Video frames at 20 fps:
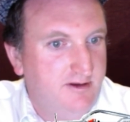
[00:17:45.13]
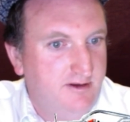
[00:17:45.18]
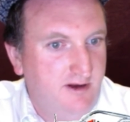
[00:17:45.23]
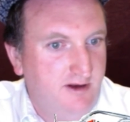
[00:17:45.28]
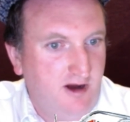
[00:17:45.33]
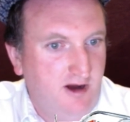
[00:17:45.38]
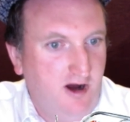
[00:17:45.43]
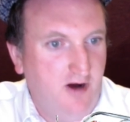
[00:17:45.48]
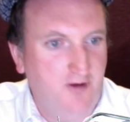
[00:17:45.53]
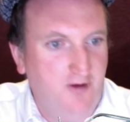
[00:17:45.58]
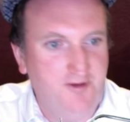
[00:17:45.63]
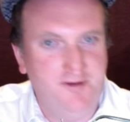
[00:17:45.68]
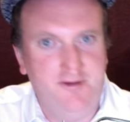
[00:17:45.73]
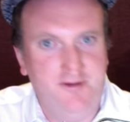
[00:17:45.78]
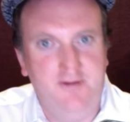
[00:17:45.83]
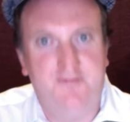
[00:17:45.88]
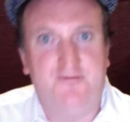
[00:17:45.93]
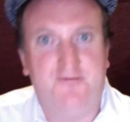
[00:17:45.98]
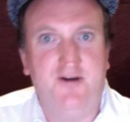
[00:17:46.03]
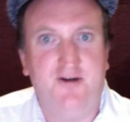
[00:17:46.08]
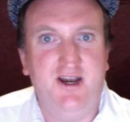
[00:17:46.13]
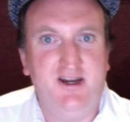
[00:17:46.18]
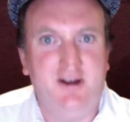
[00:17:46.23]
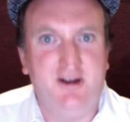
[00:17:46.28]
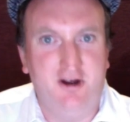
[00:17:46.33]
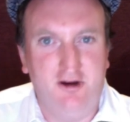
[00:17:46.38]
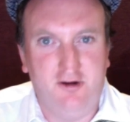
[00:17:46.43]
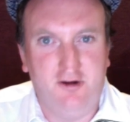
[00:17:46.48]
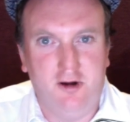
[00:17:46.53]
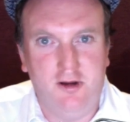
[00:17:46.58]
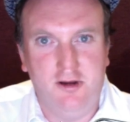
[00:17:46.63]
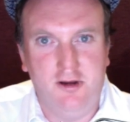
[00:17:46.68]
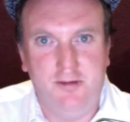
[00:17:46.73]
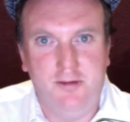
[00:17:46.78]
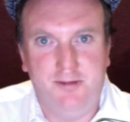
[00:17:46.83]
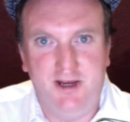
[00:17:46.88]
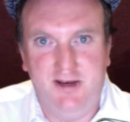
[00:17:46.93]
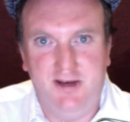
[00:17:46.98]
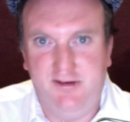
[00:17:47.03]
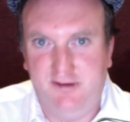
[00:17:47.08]
older than Franco
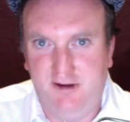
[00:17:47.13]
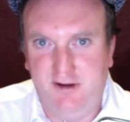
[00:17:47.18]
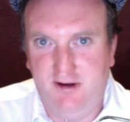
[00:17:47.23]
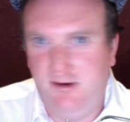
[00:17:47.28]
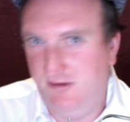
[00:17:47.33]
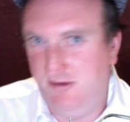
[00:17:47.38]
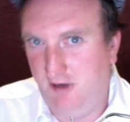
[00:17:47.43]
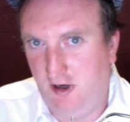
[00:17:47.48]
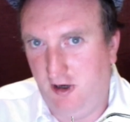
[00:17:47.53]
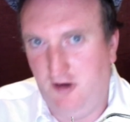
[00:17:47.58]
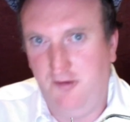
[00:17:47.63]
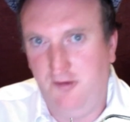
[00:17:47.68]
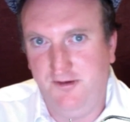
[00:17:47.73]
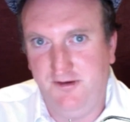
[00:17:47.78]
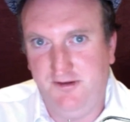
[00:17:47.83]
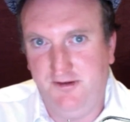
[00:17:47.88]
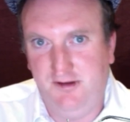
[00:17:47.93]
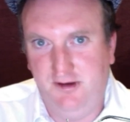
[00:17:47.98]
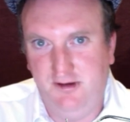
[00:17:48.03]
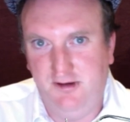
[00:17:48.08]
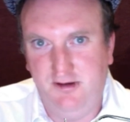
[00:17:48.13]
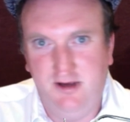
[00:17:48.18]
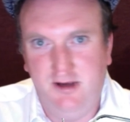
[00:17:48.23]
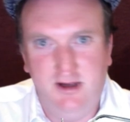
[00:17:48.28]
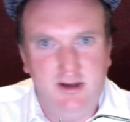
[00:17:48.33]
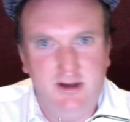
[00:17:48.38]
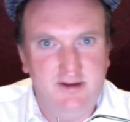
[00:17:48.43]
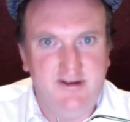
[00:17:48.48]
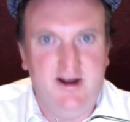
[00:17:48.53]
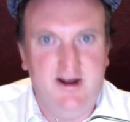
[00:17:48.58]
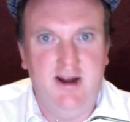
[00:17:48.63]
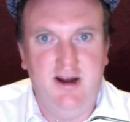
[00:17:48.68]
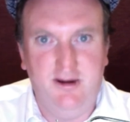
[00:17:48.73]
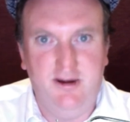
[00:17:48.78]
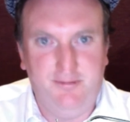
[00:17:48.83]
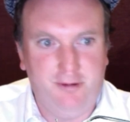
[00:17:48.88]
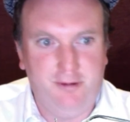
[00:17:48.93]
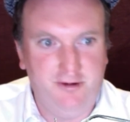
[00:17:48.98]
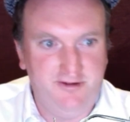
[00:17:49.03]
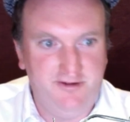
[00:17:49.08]
Colapinto, older than
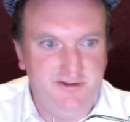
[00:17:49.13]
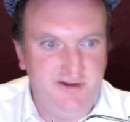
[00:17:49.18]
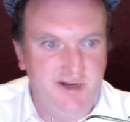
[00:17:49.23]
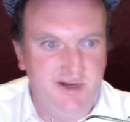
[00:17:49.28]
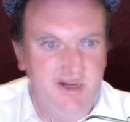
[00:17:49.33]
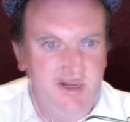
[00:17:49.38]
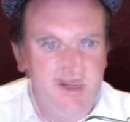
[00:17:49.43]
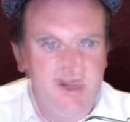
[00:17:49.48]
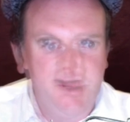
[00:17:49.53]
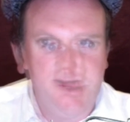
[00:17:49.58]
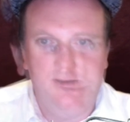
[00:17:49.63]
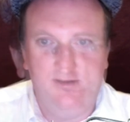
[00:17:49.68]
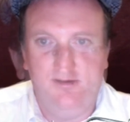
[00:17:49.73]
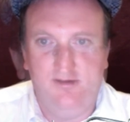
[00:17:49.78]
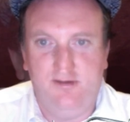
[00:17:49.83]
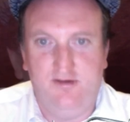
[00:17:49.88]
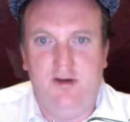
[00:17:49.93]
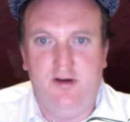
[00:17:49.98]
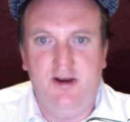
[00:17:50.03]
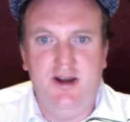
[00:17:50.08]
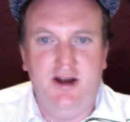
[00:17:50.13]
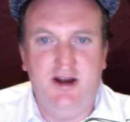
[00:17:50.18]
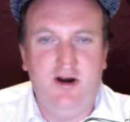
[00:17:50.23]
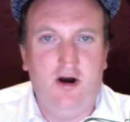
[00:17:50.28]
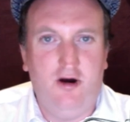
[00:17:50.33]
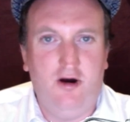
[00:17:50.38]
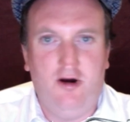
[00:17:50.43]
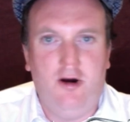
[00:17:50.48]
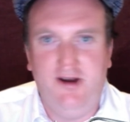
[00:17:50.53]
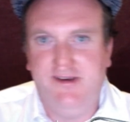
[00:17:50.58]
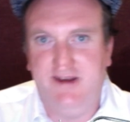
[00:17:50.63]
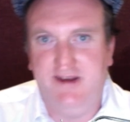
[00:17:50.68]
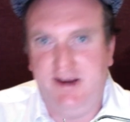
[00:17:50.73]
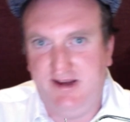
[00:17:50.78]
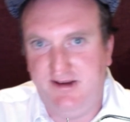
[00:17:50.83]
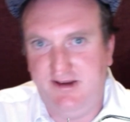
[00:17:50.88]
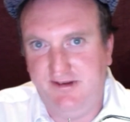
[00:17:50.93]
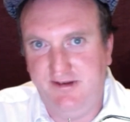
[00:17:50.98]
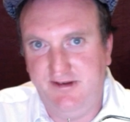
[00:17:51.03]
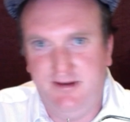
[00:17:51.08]
Teo Porcher. I know High Tech
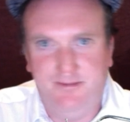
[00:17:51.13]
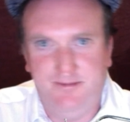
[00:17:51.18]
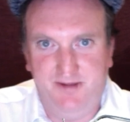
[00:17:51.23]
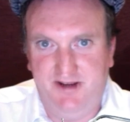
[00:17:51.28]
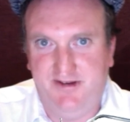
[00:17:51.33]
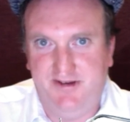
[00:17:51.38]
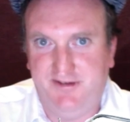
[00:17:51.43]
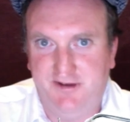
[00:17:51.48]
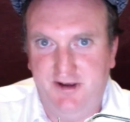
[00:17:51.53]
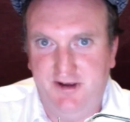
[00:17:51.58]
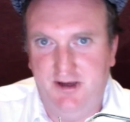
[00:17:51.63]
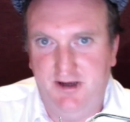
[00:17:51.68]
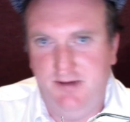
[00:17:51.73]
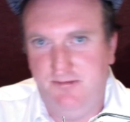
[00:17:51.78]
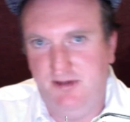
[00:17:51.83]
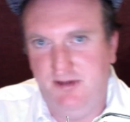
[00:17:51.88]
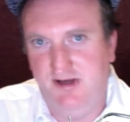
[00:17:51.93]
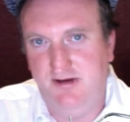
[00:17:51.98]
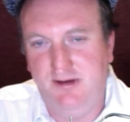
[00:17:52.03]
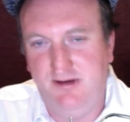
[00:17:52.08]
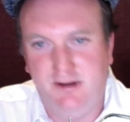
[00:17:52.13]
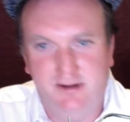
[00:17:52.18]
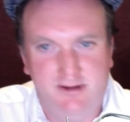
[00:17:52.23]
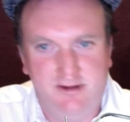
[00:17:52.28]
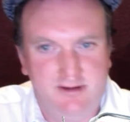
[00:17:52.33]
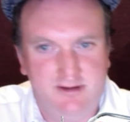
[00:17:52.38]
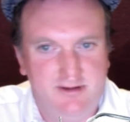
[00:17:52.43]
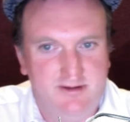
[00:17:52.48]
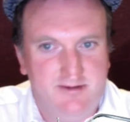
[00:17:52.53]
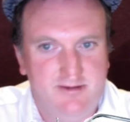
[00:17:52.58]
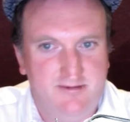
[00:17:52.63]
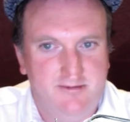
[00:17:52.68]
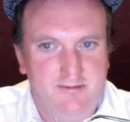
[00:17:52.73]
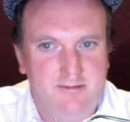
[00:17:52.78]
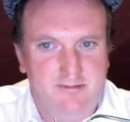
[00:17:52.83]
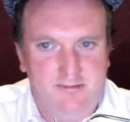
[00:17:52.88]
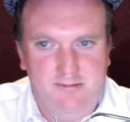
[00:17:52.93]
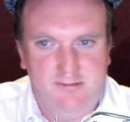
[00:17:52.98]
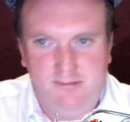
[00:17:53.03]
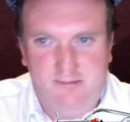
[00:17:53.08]
isn't the best team, but
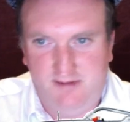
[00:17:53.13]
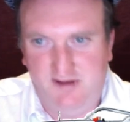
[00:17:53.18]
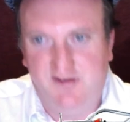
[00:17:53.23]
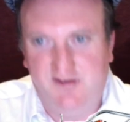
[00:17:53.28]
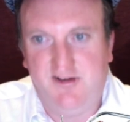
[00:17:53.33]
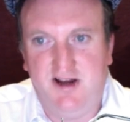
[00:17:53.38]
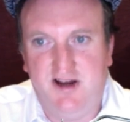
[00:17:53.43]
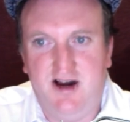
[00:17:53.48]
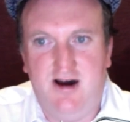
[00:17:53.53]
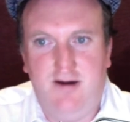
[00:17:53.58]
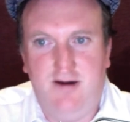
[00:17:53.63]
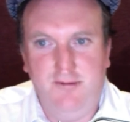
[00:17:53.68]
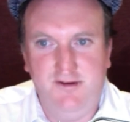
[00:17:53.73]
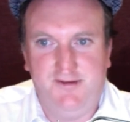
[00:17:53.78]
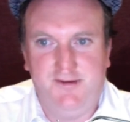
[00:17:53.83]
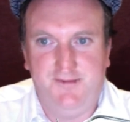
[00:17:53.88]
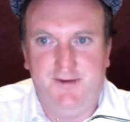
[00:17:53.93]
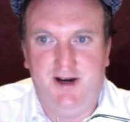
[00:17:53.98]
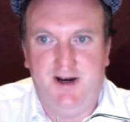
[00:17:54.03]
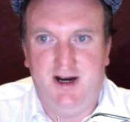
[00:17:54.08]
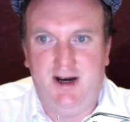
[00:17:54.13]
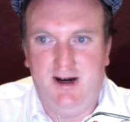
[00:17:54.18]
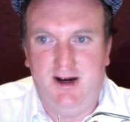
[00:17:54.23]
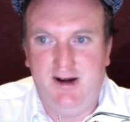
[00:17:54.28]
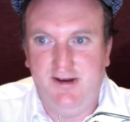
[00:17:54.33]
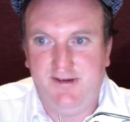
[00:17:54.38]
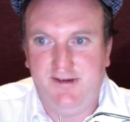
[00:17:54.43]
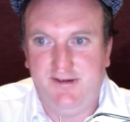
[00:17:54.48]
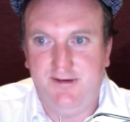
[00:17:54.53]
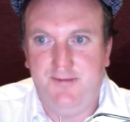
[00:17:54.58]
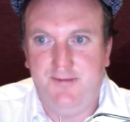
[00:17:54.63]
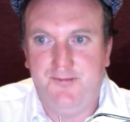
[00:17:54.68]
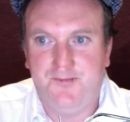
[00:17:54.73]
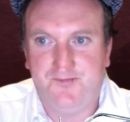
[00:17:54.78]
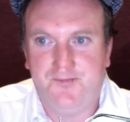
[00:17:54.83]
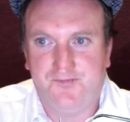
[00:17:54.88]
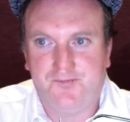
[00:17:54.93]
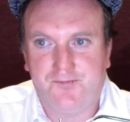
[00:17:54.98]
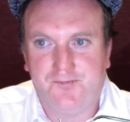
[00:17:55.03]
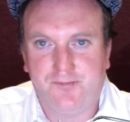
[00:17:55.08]
his car was fast.
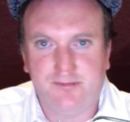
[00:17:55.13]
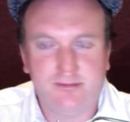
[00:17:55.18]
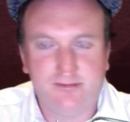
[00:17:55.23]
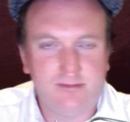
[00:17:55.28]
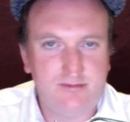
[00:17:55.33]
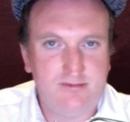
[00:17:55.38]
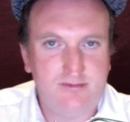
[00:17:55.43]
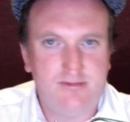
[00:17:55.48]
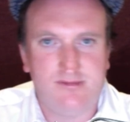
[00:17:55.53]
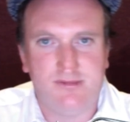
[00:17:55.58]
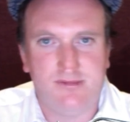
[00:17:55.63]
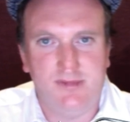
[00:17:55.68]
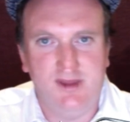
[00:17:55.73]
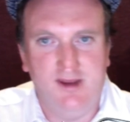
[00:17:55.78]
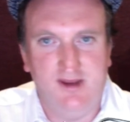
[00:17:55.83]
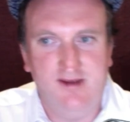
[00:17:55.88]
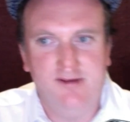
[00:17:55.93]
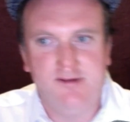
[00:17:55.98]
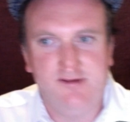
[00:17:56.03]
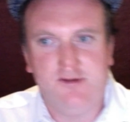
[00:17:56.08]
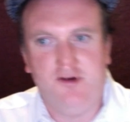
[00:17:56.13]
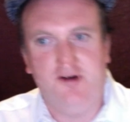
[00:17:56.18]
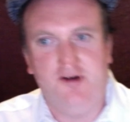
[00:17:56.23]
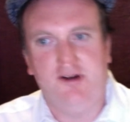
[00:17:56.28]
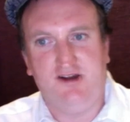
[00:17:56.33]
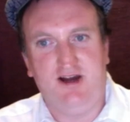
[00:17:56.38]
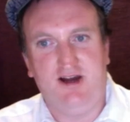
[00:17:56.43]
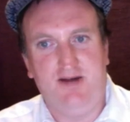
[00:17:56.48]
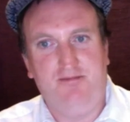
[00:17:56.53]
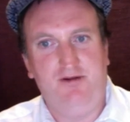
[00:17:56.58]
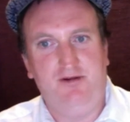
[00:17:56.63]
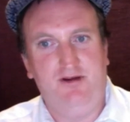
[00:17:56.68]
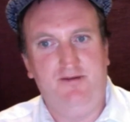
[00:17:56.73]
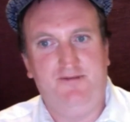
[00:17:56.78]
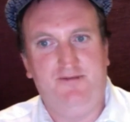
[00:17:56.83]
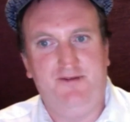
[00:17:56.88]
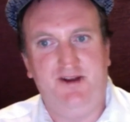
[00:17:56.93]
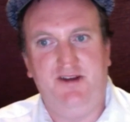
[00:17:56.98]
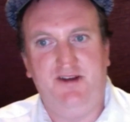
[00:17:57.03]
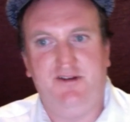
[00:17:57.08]
He's got a couple of
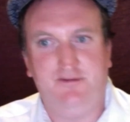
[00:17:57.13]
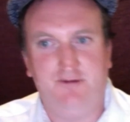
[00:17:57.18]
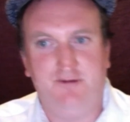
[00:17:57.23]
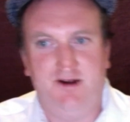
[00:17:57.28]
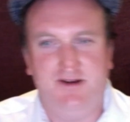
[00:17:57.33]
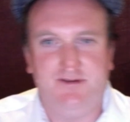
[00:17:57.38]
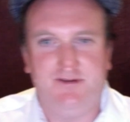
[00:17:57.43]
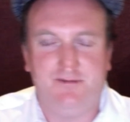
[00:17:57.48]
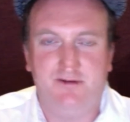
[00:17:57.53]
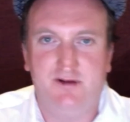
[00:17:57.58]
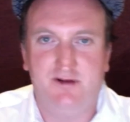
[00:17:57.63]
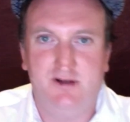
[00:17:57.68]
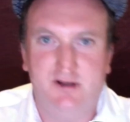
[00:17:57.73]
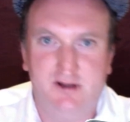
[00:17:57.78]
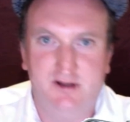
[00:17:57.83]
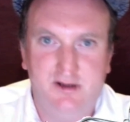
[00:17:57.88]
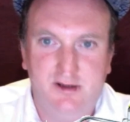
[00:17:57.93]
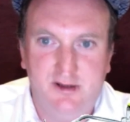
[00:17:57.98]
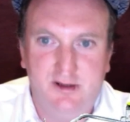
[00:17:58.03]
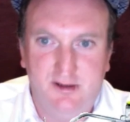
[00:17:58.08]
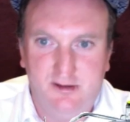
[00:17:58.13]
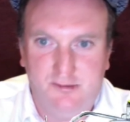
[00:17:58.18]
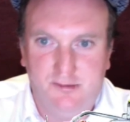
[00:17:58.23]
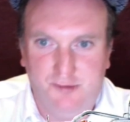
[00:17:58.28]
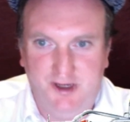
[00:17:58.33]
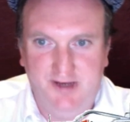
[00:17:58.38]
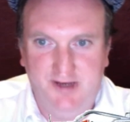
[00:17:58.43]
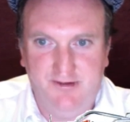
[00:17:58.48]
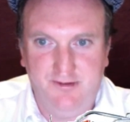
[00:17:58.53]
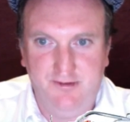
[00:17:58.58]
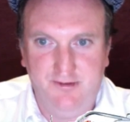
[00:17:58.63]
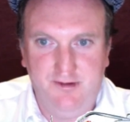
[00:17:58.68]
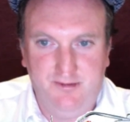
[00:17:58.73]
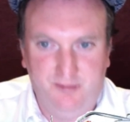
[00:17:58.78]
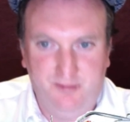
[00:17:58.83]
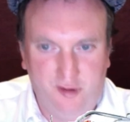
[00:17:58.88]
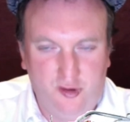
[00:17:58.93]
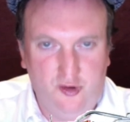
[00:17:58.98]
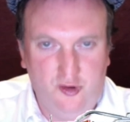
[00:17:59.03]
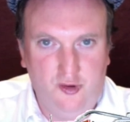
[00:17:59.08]
feature race wins on the
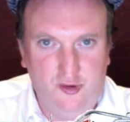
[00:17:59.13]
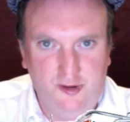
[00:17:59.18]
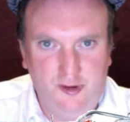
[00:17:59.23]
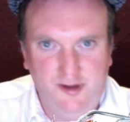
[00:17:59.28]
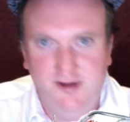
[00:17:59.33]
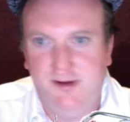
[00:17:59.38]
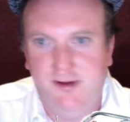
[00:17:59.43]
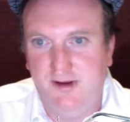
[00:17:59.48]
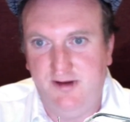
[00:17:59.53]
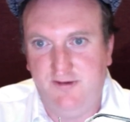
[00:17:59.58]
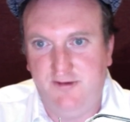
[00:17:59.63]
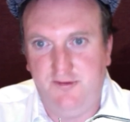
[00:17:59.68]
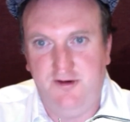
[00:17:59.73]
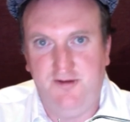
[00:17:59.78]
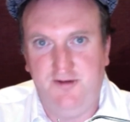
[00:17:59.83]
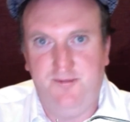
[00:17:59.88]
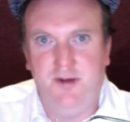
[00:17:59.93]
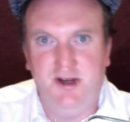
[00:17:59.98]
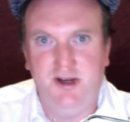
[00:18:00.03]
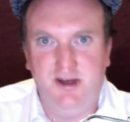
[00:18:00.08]
board. He should have been